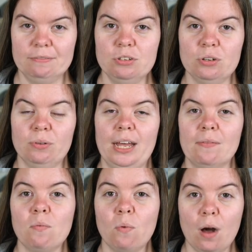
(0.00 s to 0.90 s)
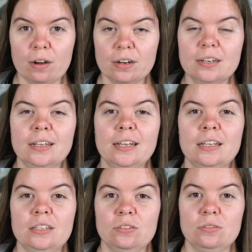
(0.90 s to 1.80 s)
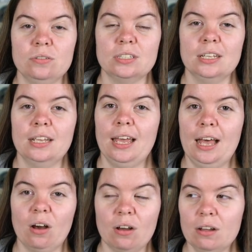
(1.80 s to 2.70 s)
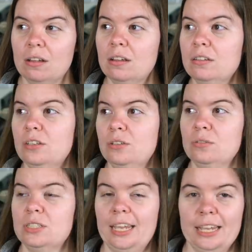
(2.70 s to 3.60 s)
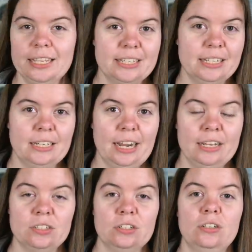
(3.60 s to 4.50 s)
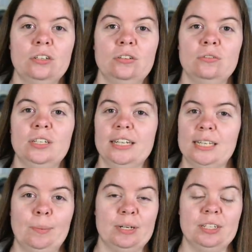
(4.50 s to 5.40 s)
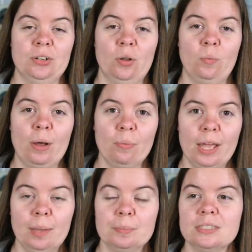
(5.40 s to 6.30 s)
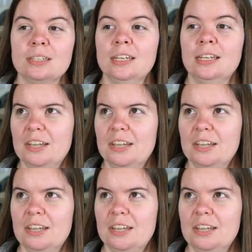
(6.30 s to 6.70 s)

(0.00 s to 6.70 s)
If you don't have water, use alcohol, use hand sanitizer, use antibacterial wet wipes.